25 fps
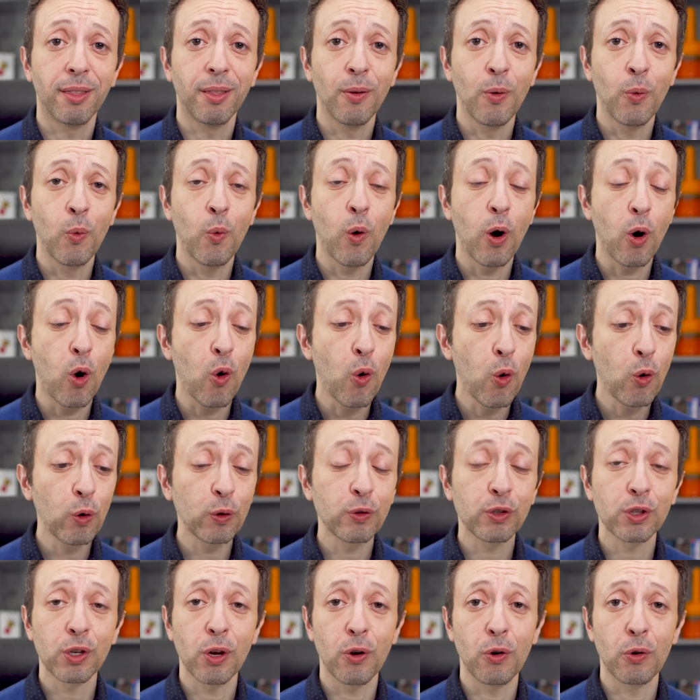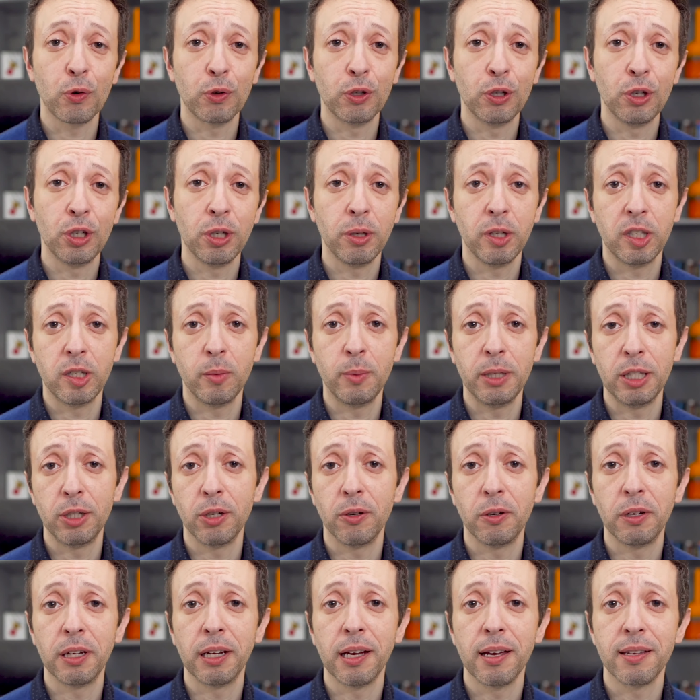what also you need to be
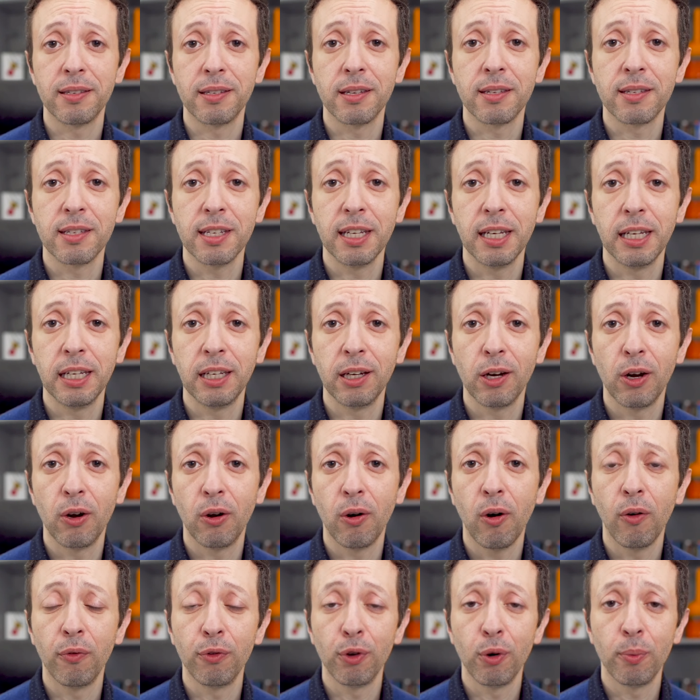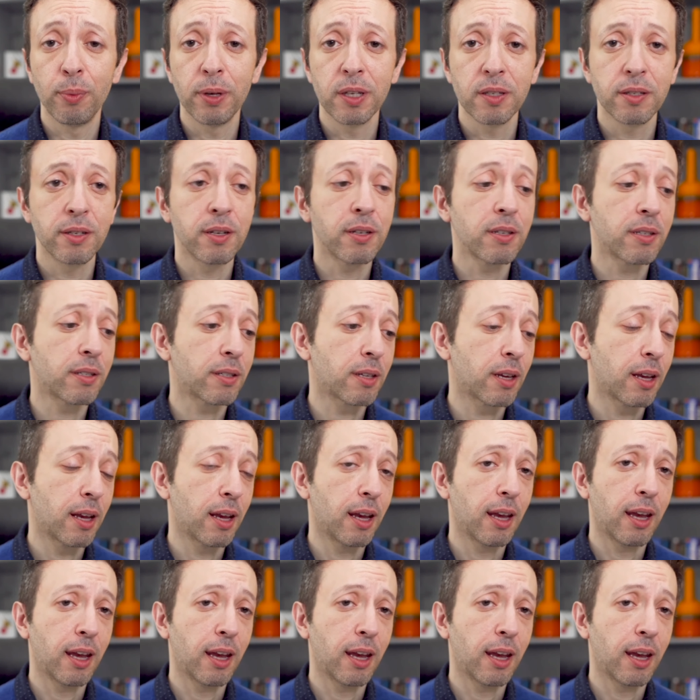doing as a C E O of your business